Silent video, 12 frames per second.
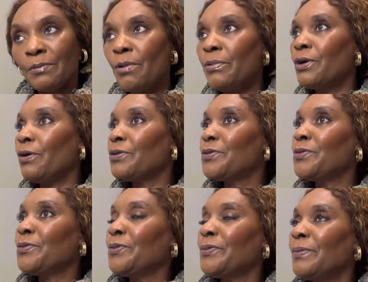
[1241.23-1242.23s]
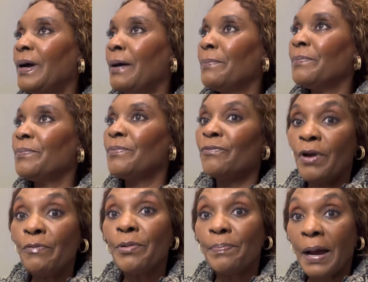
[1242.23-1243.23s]
When we got to where
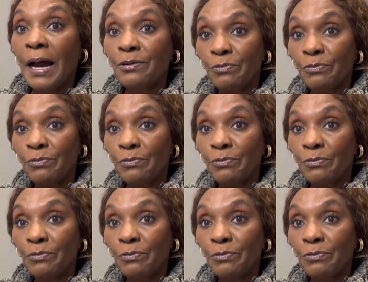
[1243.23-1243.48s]
we parked,